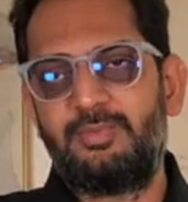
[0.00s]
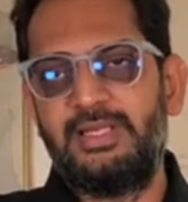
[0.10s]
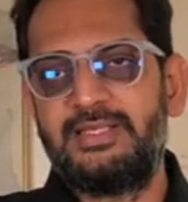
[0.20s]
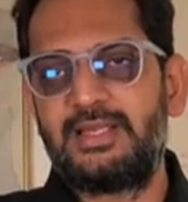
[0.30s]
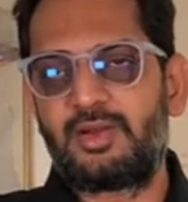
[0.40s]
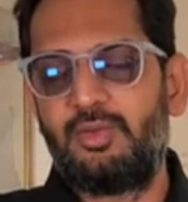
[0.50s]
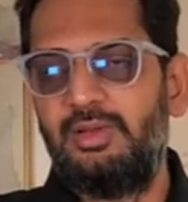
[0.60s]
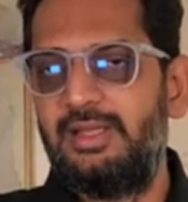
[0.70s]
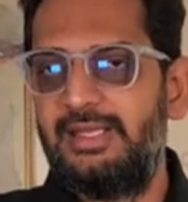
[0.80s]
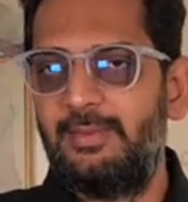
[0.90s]
plays a
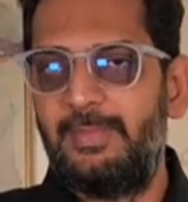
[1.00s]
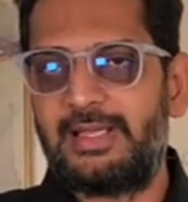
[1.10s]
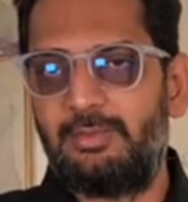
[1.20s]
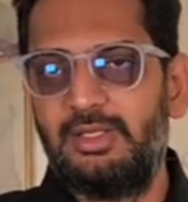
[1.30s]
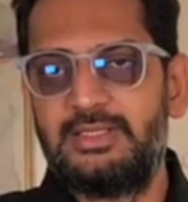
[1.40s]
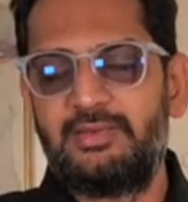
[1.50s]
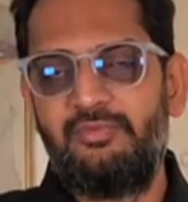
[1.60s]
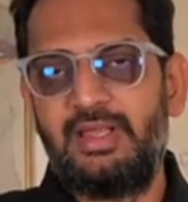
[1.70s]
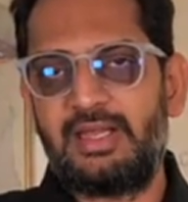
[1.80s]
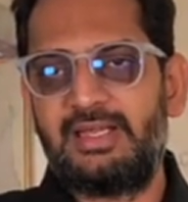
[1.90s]
role in the
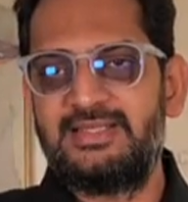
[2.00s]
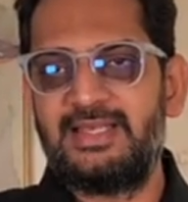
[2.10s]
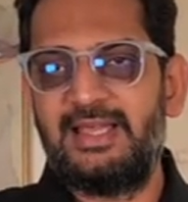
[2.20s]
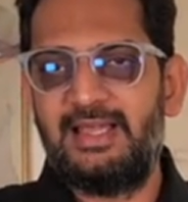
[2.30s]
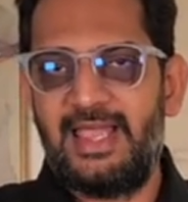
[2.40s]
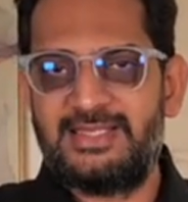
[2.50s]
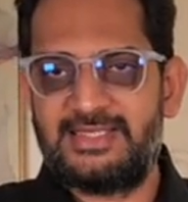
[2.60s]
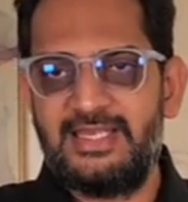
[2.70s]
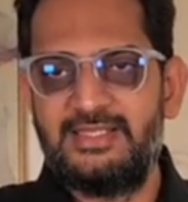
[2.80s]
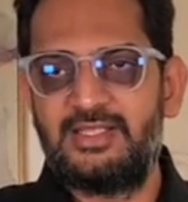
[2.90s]
metabolism, where it is
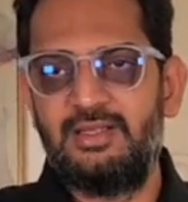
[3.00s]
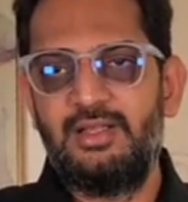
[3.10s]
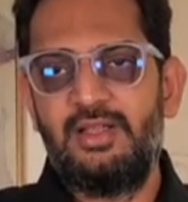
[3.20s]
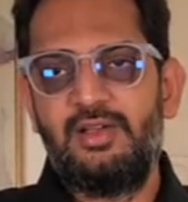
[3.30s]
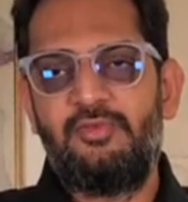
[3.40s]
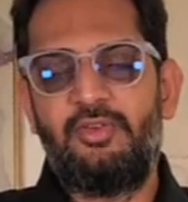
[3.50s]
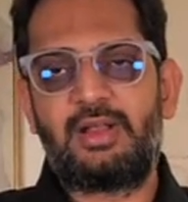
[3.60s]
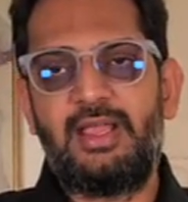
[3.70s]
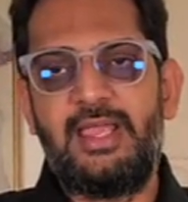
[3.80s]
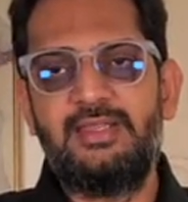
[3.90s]
essential
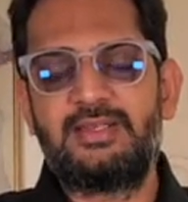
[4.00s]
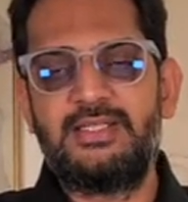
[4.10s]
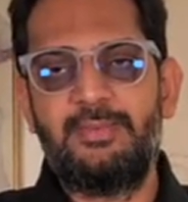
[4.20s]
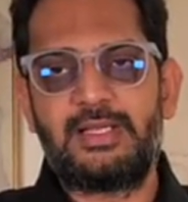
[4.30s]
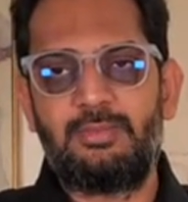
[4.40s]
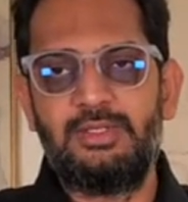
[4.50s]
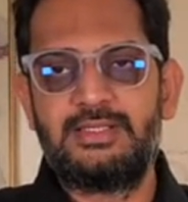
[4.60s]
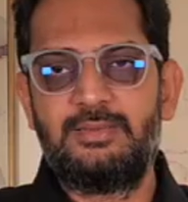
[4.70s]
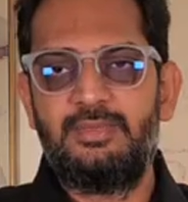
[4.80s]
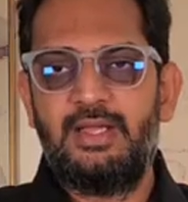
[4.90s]
for energy
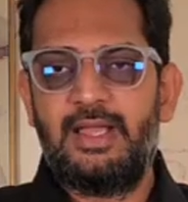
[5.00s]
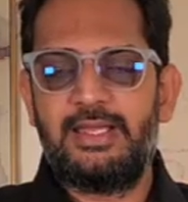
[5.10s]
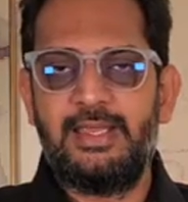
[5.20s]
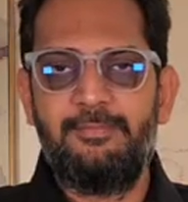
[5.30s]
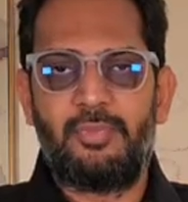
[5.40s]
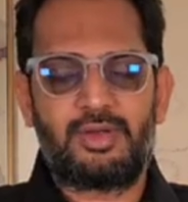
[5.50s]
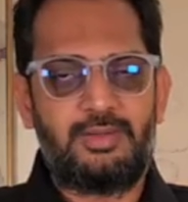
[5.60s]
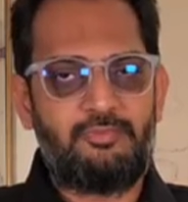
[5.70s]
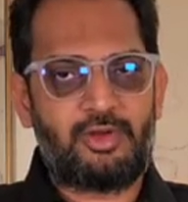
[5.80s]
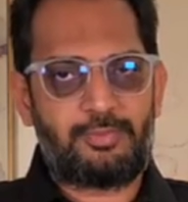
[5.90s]
metabolism and
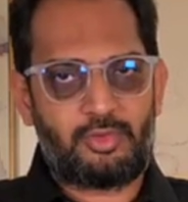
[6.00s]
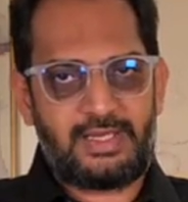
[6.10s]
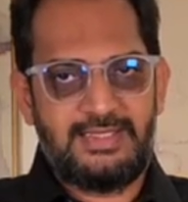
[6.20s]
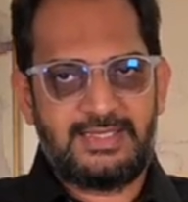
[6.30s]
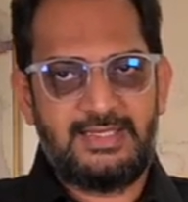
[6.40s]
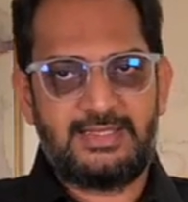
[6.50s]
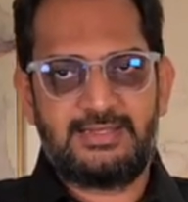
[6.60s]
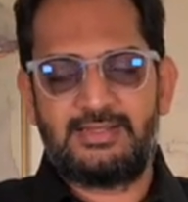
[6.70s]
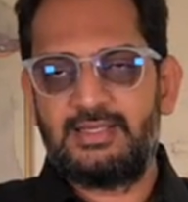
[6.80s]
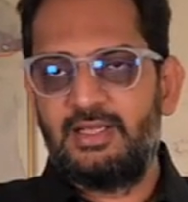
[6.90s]
important for protein
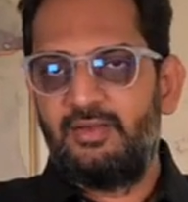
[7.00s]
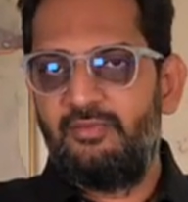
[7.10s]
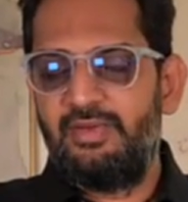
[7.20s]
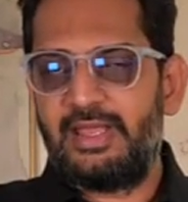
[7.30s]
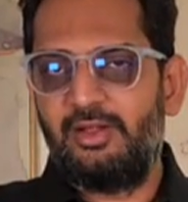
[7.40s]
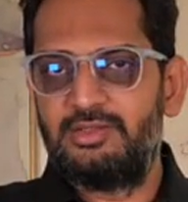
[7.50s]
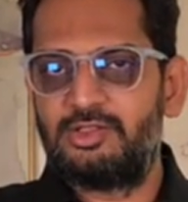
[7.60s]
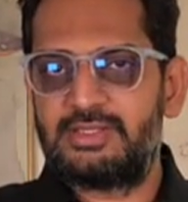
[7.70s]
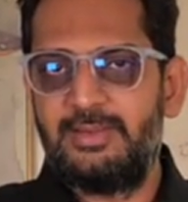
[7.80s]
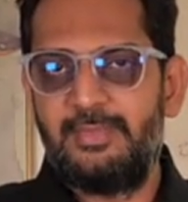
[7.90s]
synthesis. When I
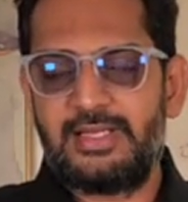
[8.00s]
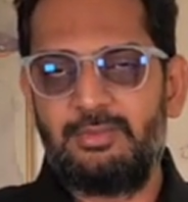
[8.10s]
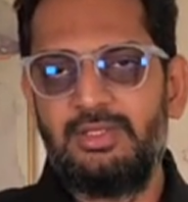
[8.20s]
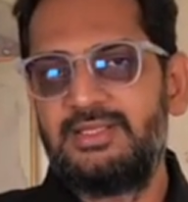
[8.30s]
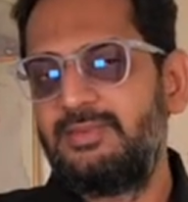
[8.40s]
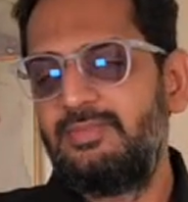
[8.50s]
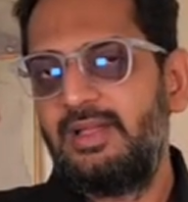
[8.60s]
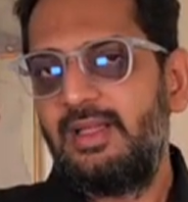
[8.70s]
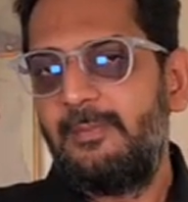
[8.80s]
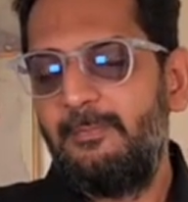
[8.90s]
also say metabolism,
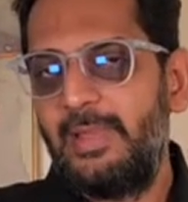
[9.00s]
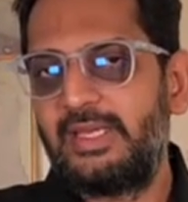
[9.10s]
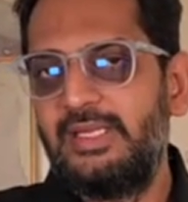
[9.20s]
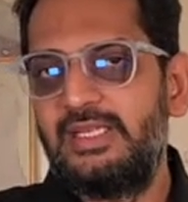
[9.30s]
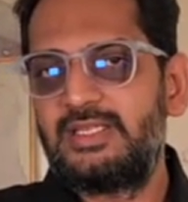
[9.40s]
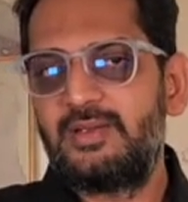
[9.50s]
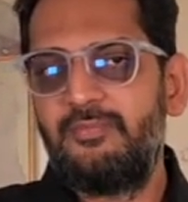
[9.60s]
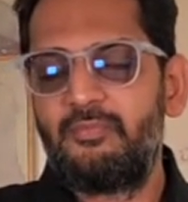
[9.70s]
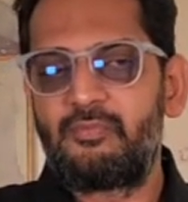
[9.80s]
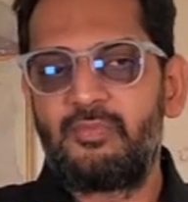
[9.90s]

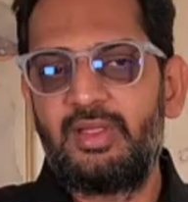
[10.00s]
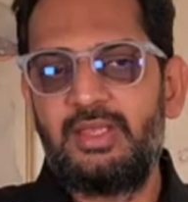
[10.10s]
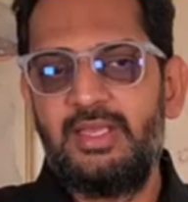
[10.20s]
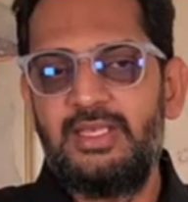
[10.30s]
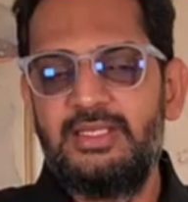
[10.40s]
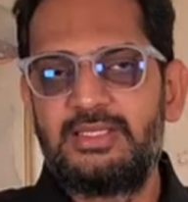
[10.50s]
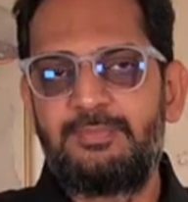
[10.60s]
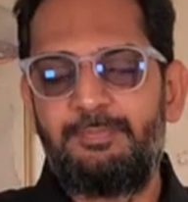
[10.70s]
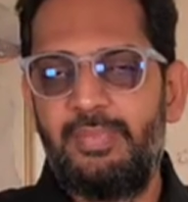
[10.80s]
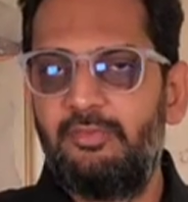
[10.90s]
magnesium
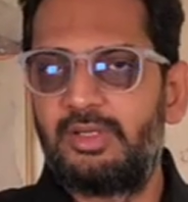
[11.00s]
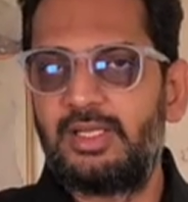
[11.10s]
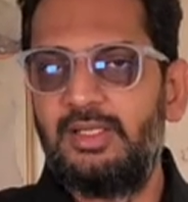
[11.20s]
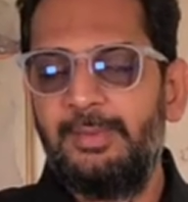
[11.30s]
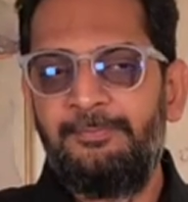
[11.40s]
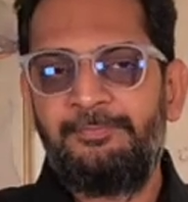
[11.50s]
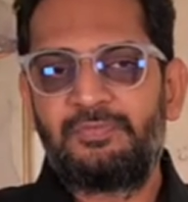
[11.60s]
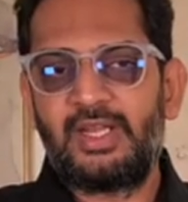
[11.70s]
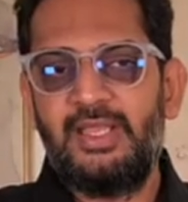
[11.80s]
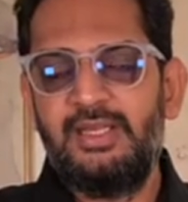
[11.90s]
is pivotal
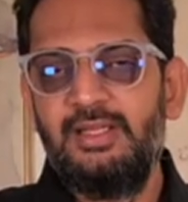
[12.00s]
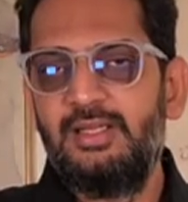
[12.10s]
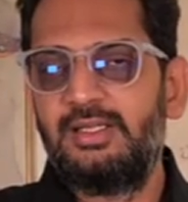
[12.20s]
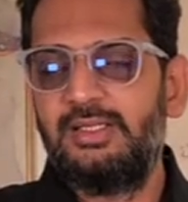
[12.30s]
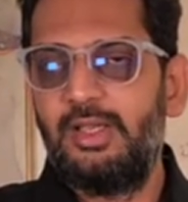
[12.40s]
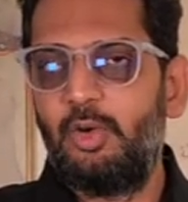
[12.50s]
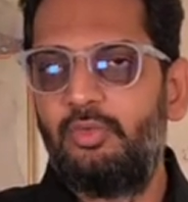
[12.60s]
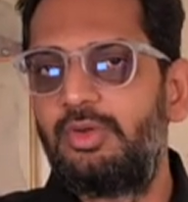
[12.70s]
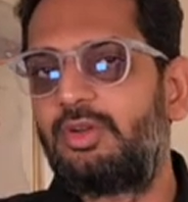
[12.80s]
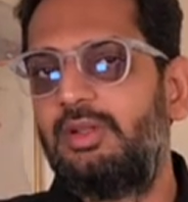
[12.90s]
in the
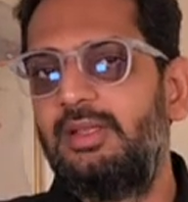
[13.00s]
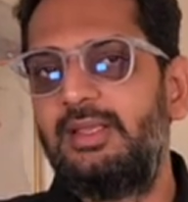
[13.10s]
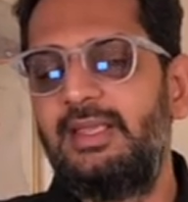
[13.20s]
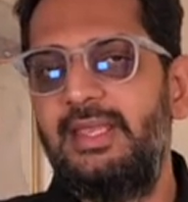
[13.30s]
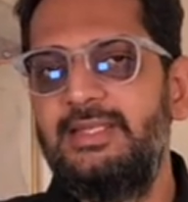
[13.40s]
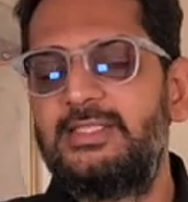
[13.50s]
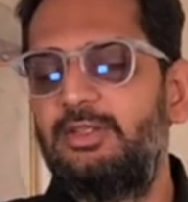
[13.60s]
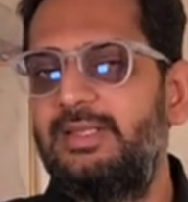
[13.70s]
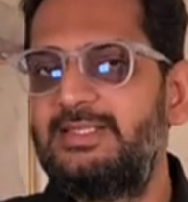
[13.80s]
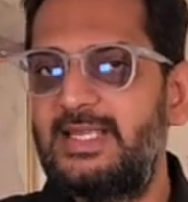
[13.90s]
overall
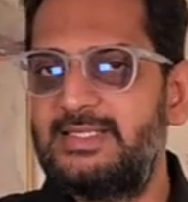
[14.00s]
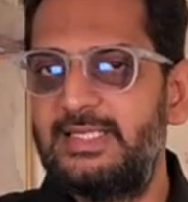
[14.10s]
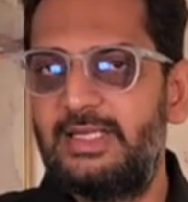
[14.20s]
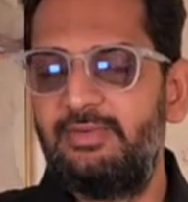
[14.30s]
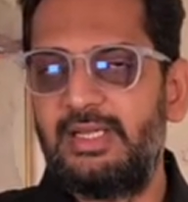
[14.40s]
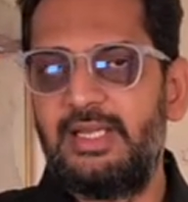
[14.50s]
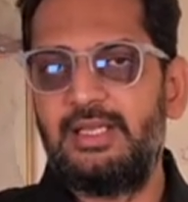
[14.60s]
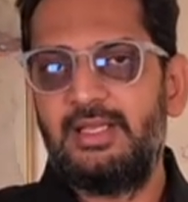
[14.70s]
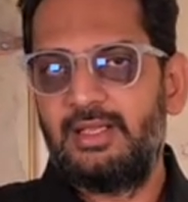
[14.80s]
insulin sensitivity